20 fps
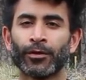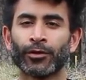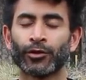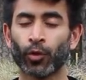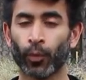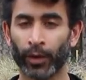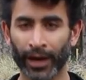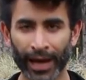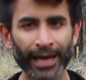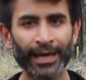
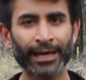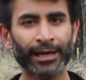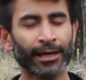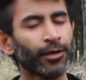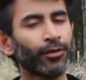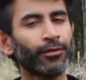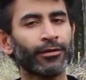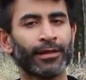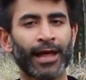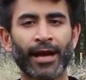So when I
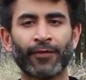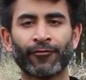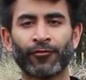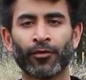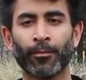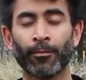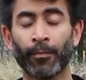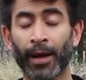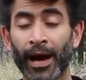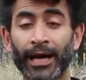hear that
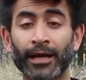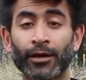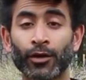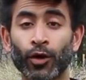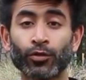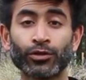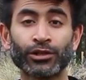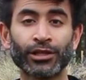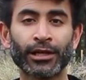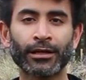from my
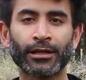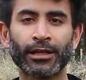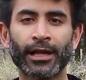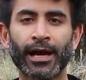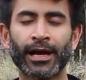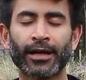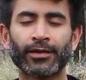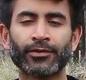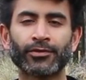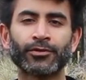coaching
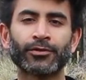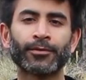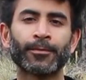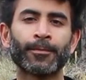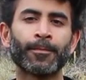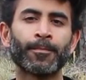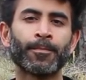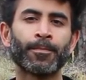clients,